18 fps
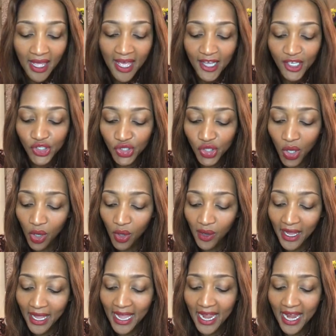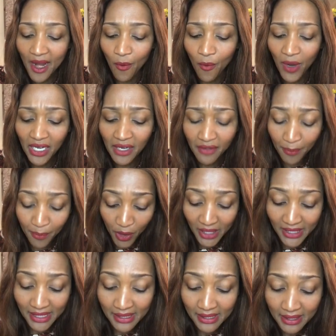So one of the
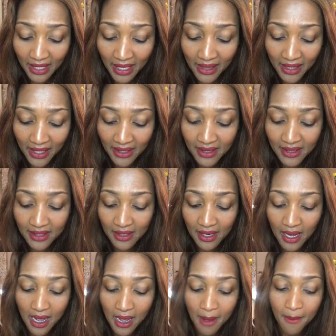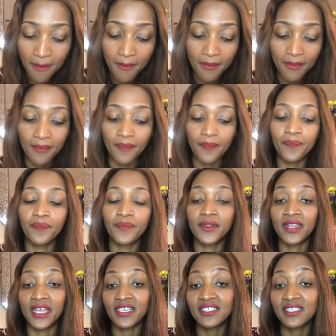process here that
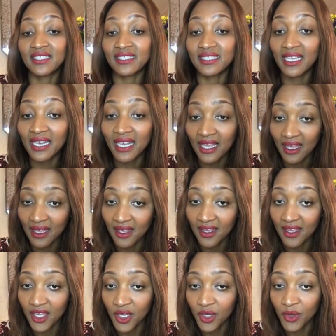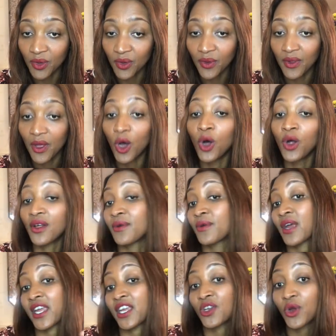the seller, or
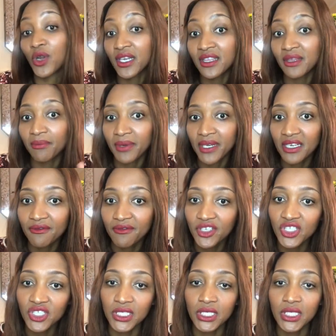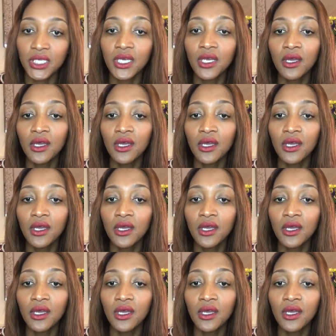I can call it the beneficiary,